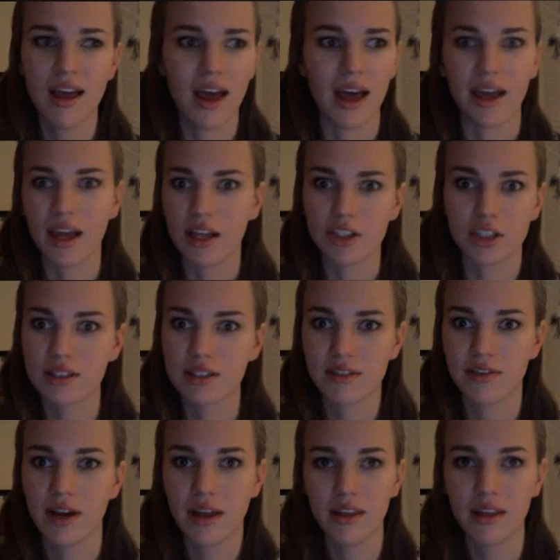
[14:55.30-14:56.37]
can't
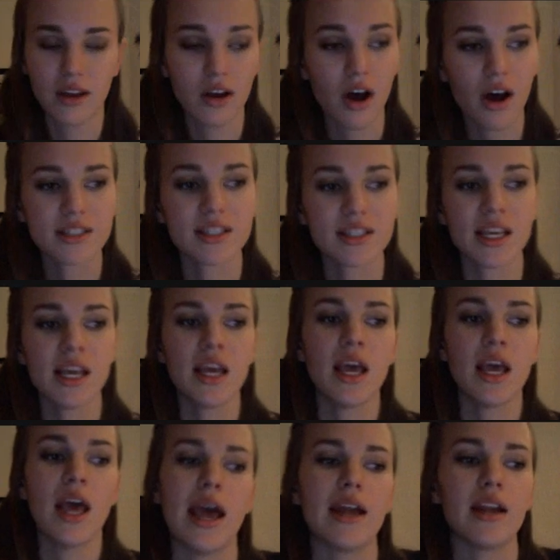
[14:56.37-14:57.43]
justify the
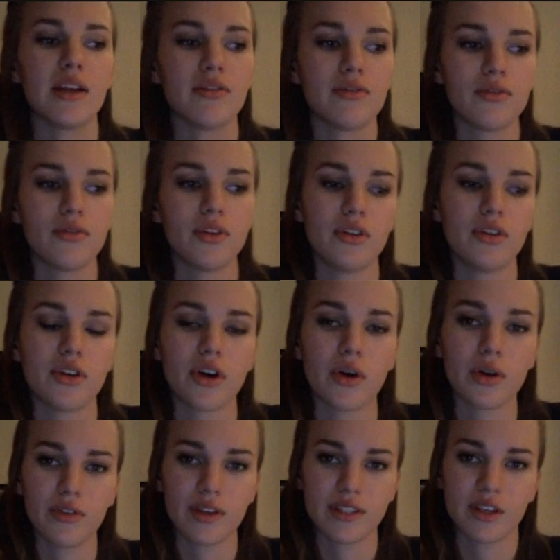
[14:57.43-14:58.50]
cost. And if you're going
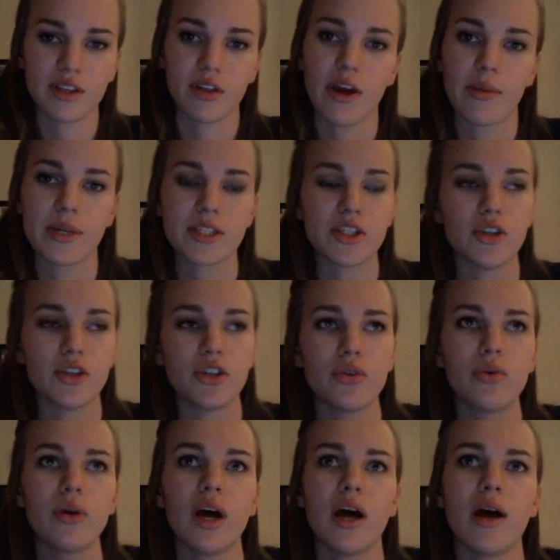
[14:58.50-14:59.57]
to a physical therapist, you
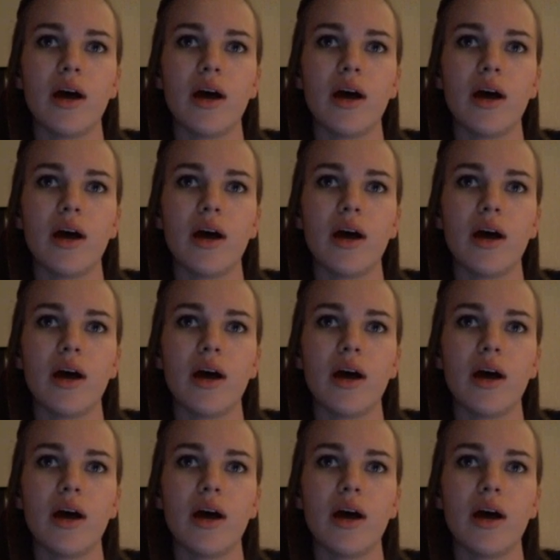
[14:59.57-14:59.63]
do,